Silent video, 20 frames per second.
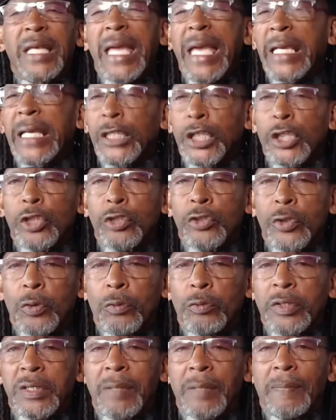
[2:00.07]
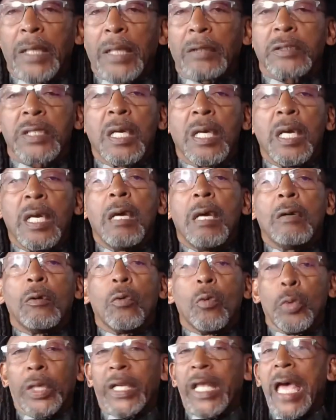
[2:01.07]
anecdote about
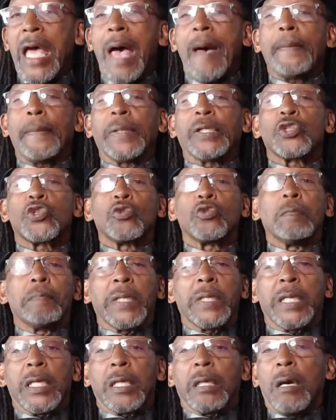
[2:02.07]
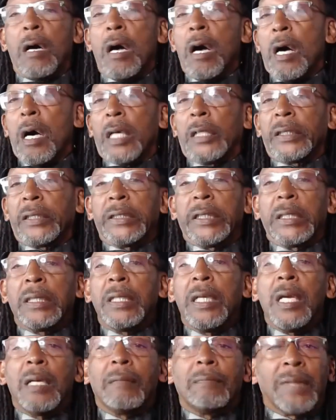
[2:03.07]
what happened to me on
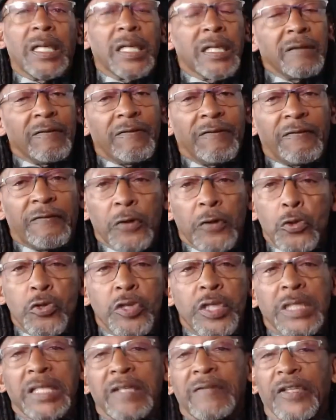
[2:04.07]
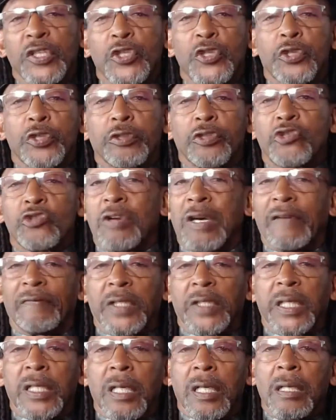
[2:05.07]
my first adventure
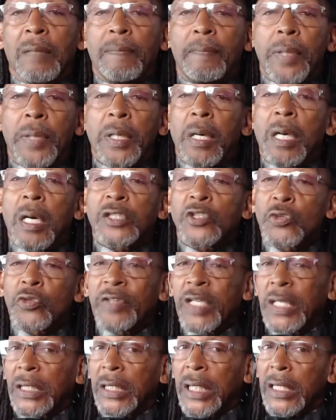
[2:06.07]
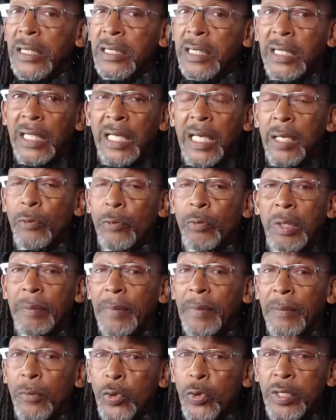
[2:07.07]
traveling up onto the Alaskan highway
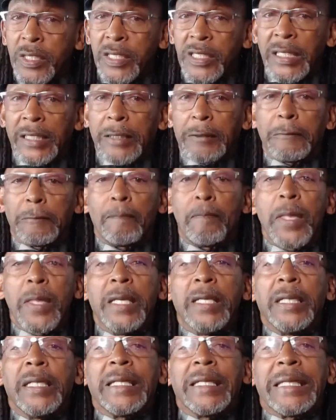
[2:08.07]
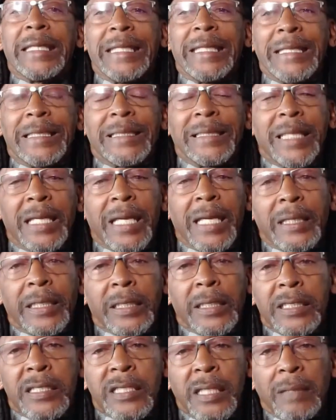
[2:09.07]
by motorcycle in an
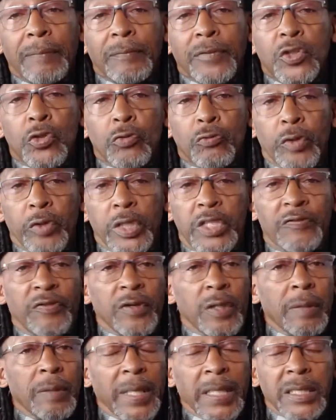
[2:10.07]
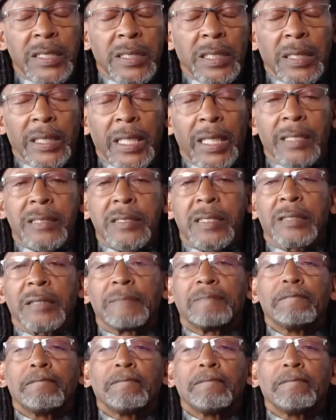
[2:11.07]
attempt to reach Fairbanks, Alaska.